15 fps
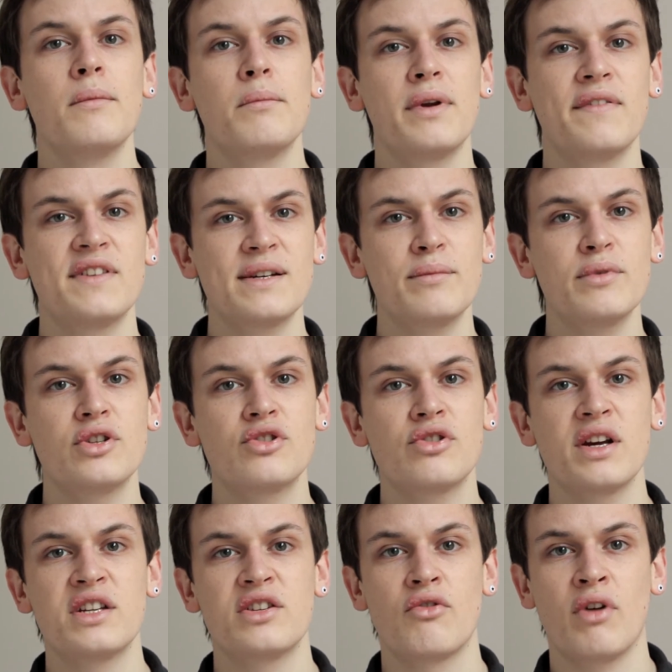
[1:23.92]
But if someone
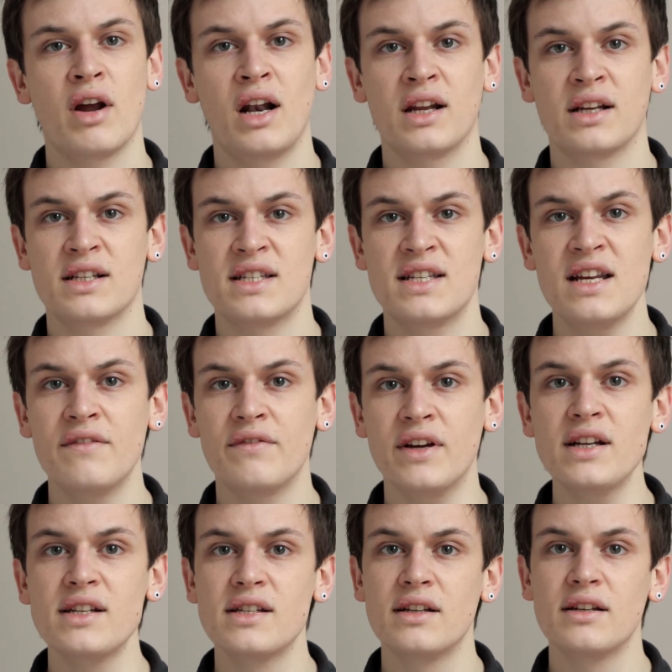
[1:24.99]
tries to right click and save
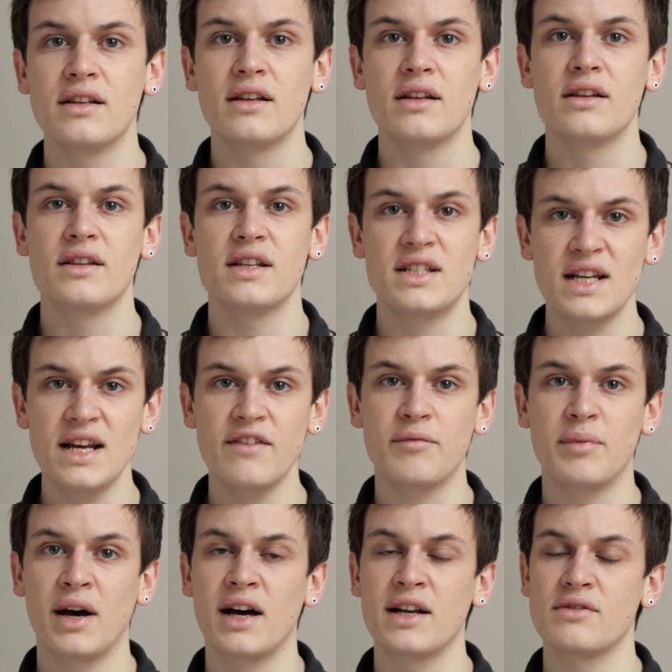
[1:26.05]
it, the
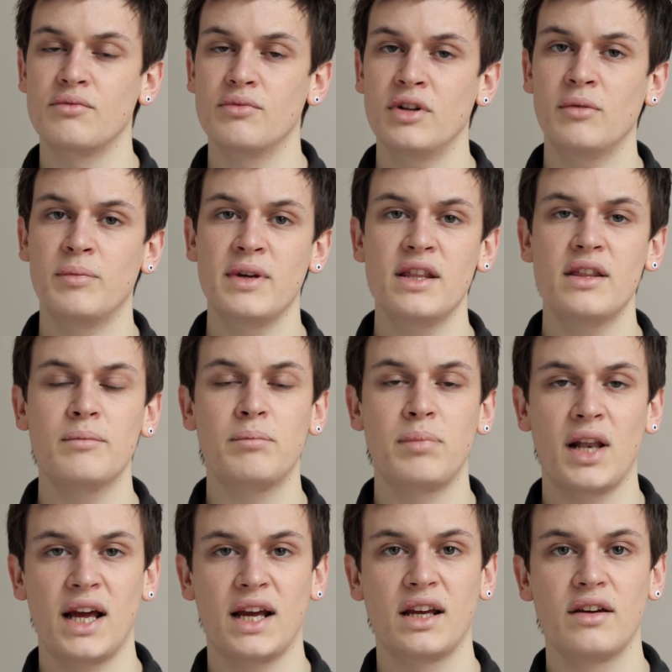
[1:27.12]
save part will be the
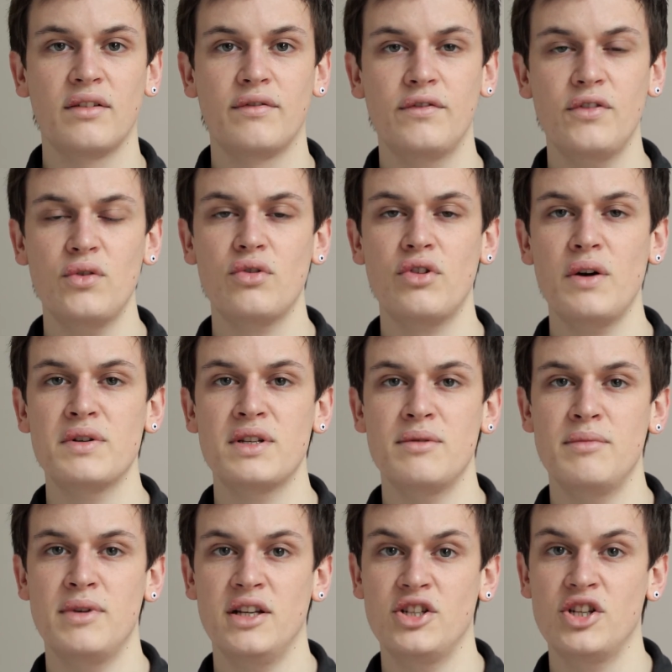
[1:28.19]
blank foreground
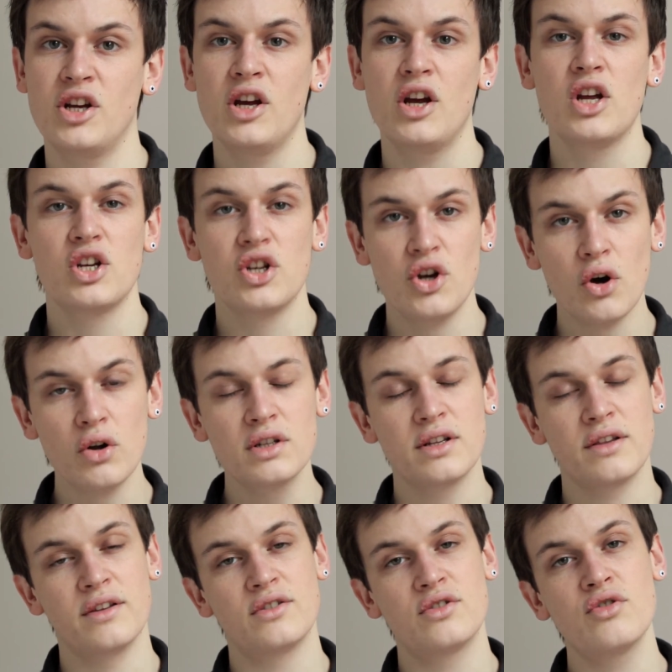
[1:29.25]
image, not
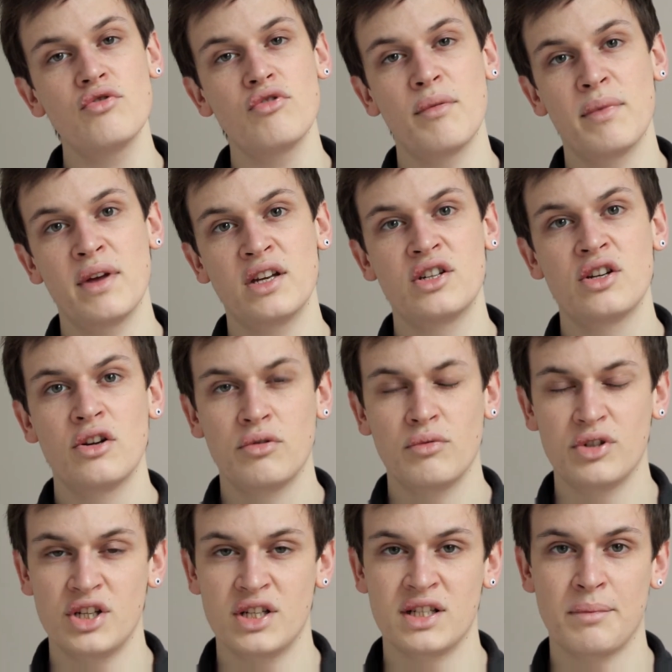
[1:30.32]
the true image,
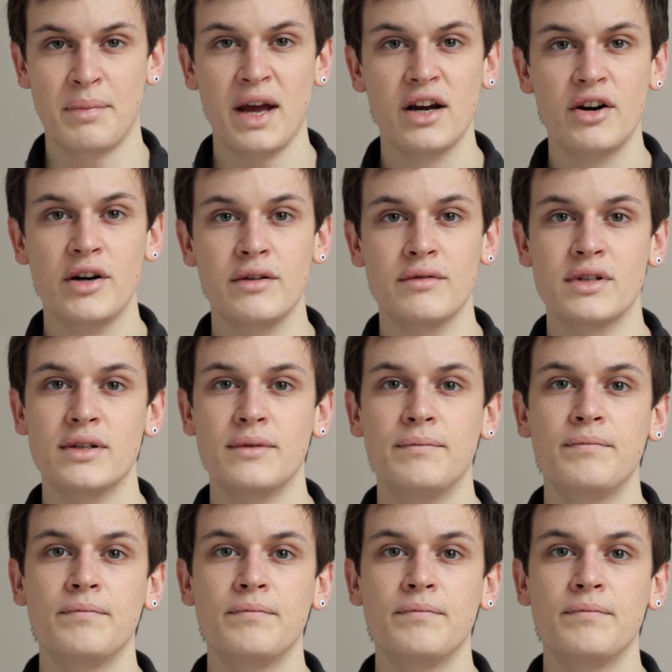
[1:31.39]
which is the background.